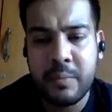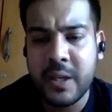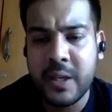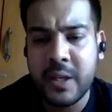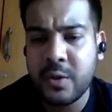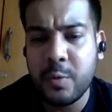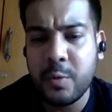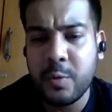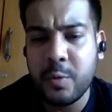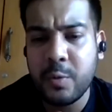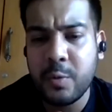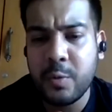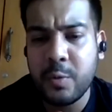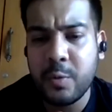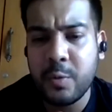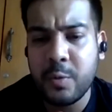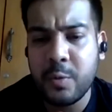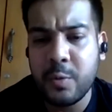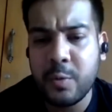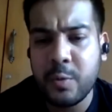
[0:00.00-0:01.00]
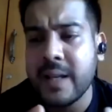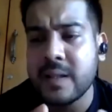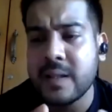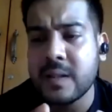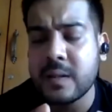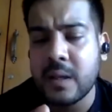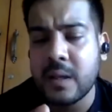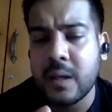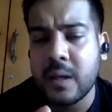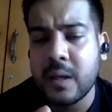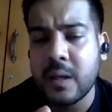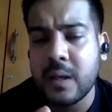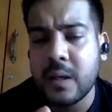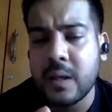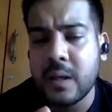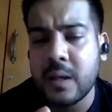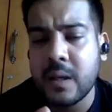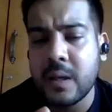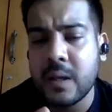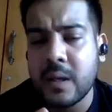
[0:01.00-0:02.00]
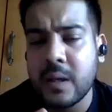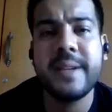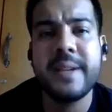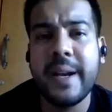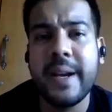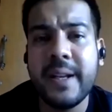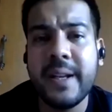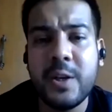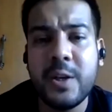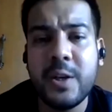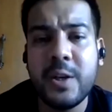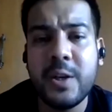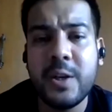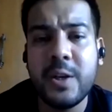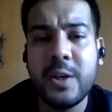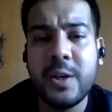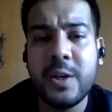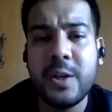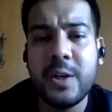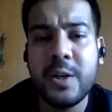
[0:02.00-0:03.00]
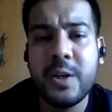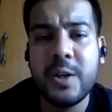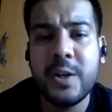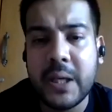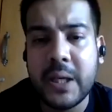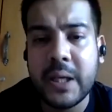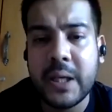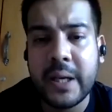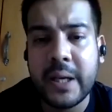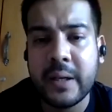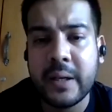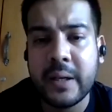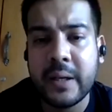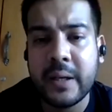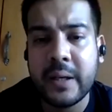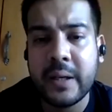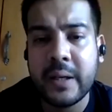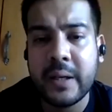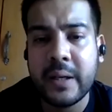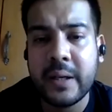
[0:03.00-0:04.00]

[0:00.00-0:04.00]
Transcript: It could be something as basic as getting into bad company and